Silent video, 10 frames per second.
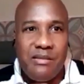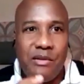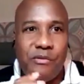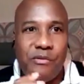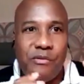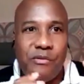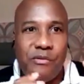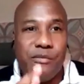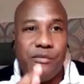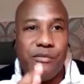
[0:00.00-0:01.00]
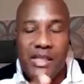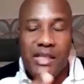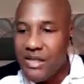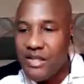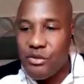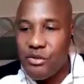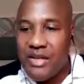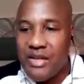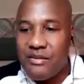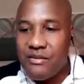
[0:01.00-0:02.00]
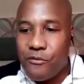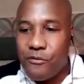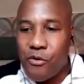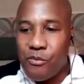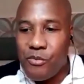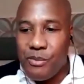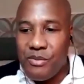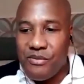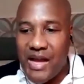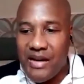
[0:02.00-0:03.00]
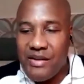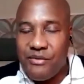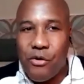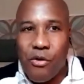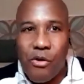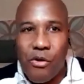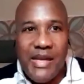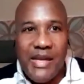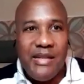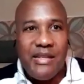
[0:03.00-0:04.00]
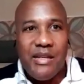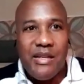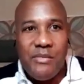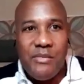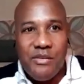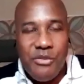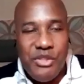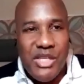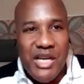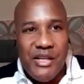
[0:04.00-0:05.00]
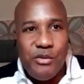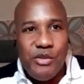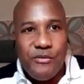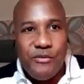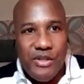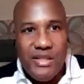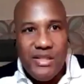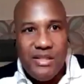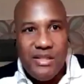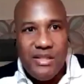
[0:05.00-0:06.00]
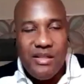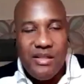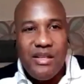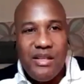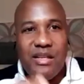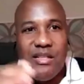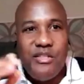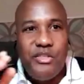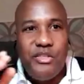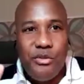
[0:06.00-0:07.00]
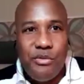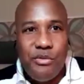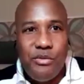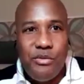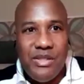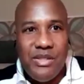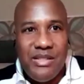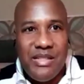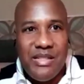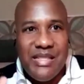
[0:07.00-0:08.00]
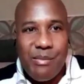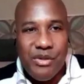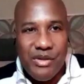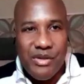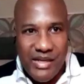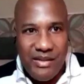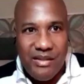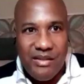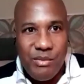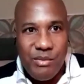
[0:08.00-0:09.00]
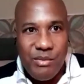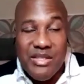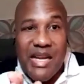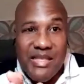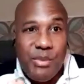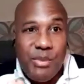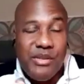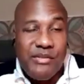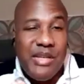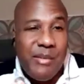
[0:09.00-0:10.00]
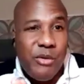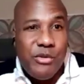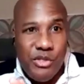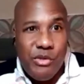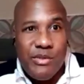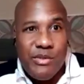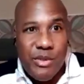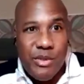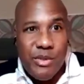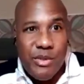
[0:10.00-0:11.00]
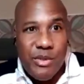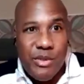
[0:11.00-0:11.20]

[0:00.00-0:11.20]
Form 1040. So that form would be valid for all my income from January 1st to December 9th, because that's the period of time I was a US person.